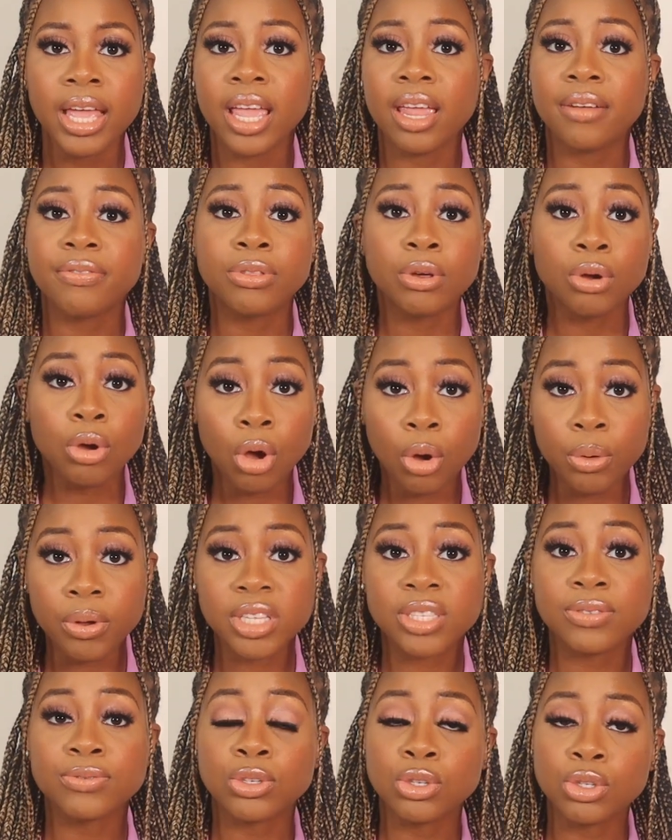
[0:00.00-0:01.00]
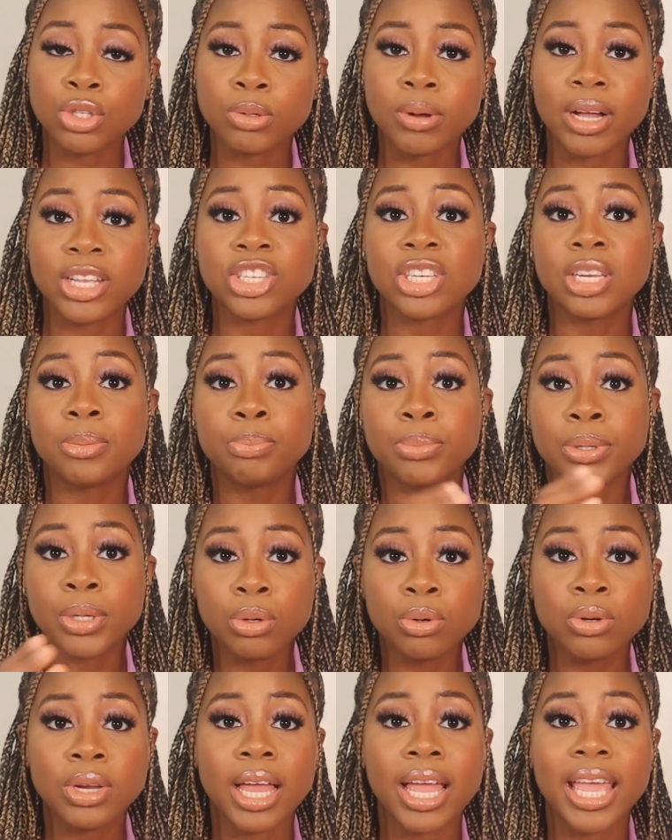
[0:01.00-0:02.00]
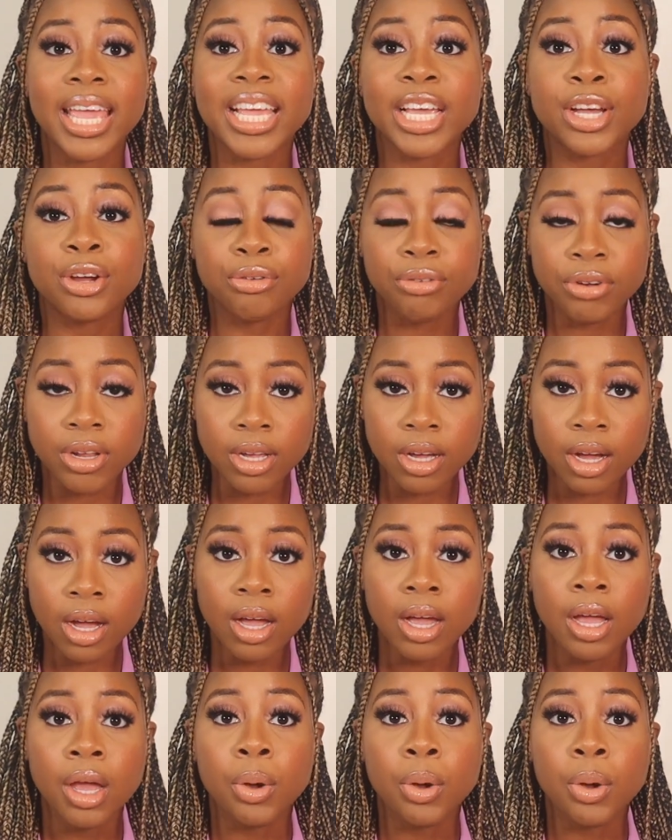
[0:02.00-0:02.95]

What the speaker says: If the goal is for you to actually build a career